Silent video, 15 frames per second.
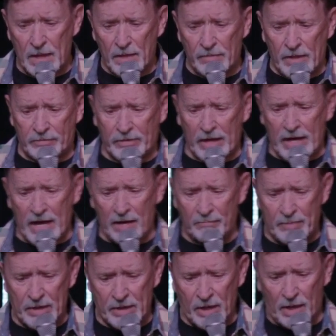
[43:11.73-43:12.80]
That they have
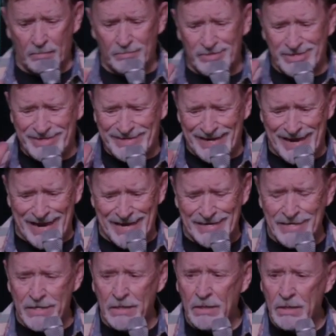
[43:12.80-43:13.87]
become
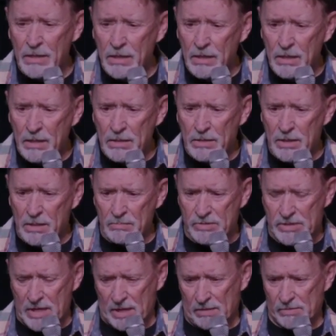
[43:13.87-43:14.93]
dead to
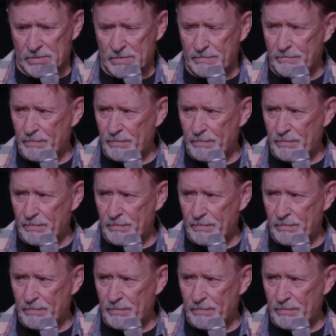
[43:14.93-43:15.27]
themselves.